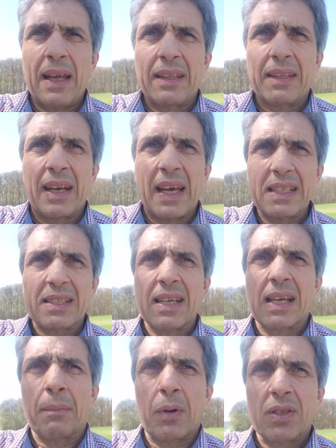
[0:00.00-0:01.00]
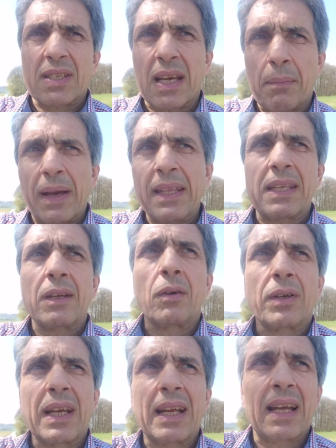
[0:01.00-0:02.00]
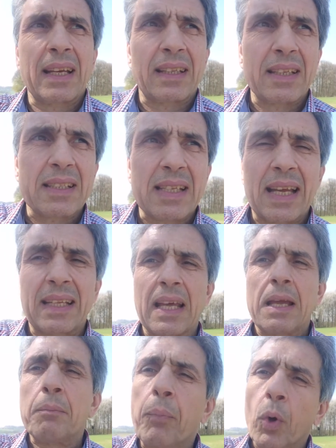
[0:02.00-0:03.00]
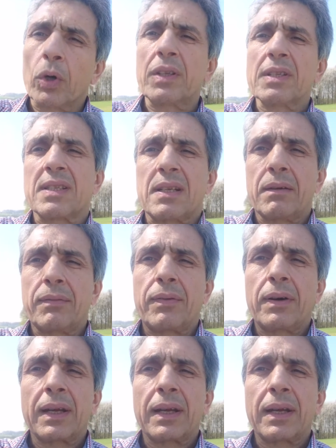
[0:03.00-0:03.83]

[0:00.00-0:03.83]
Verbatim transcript: And the nice thing about segmenting your day like this, like the important stuff